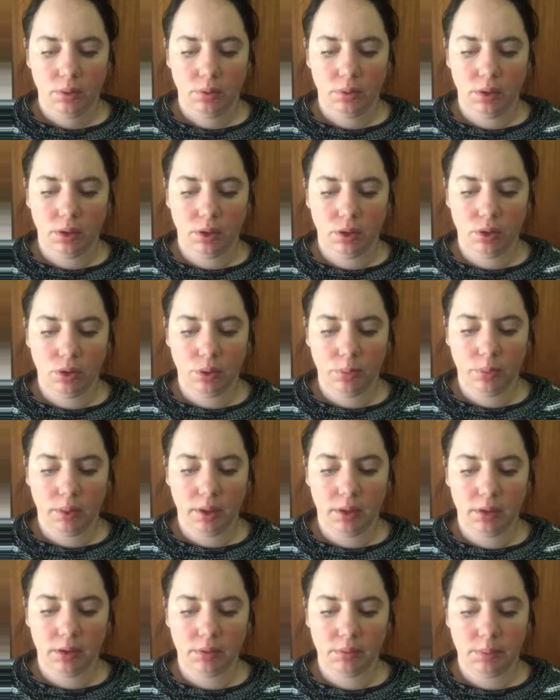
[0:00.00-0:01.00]
We
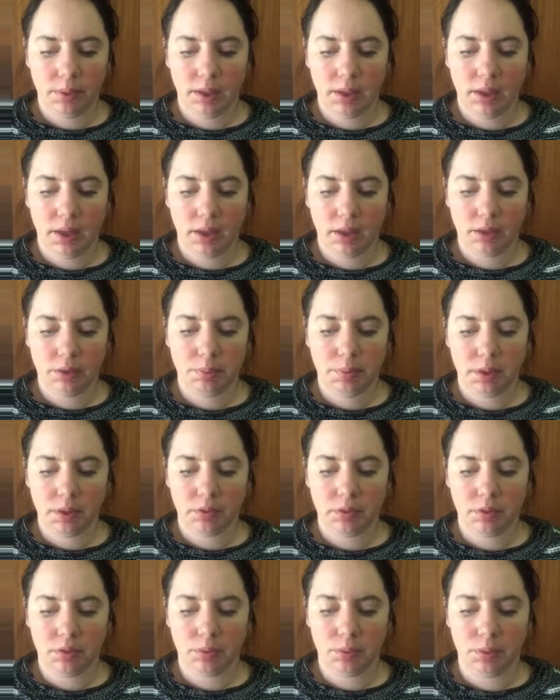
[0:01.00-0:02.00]
incorporated as many
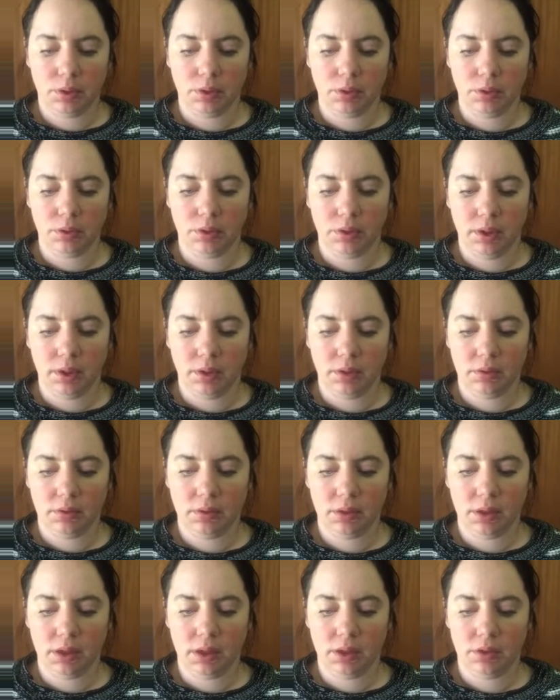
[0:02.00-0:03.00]
aspects as we could in our
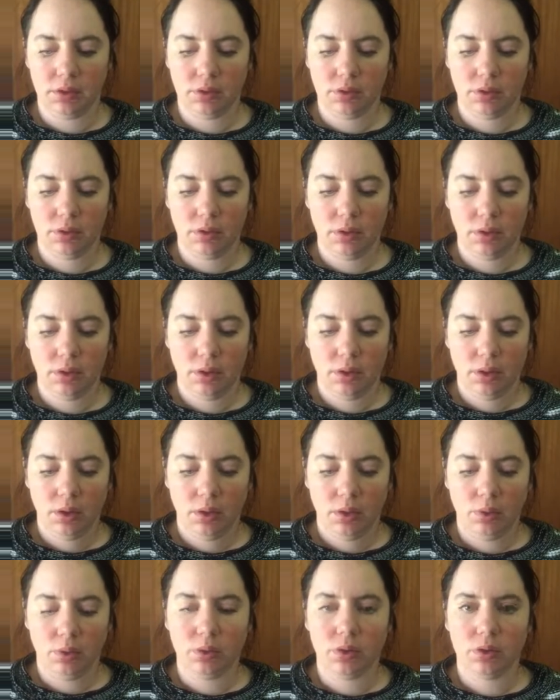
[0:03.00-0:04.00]
installation,
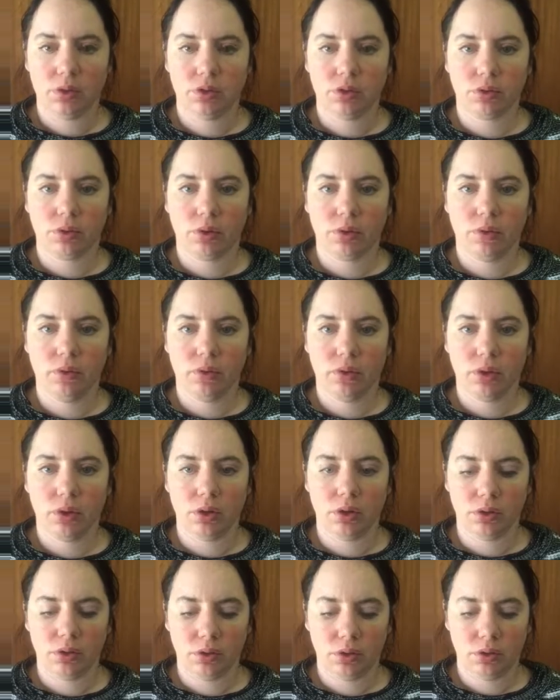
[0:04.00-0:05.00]
with a strong
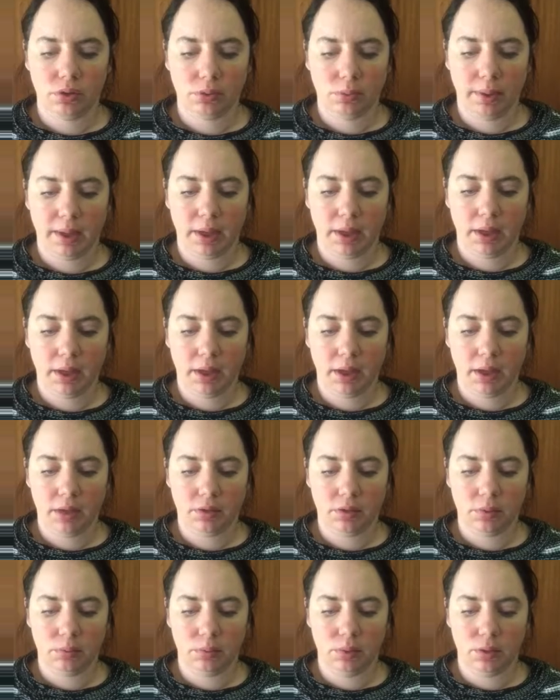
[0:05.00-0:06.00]
focus on dramatic
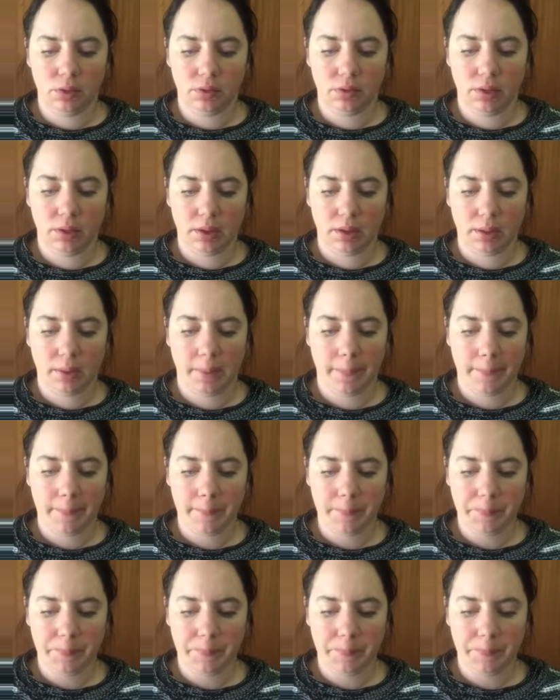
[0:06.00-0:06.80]
arts and music.